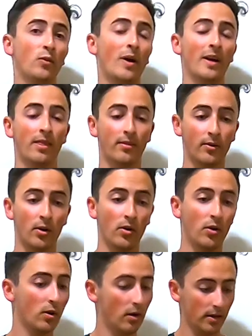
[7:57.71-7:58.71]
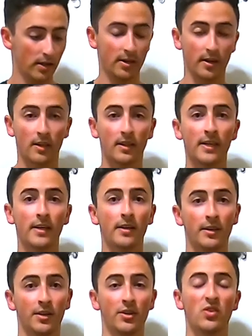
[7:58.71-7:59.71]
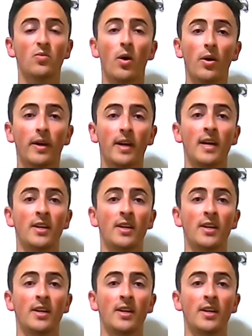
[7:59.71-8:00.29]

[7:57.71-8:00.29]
you want to throw your clear or your smoke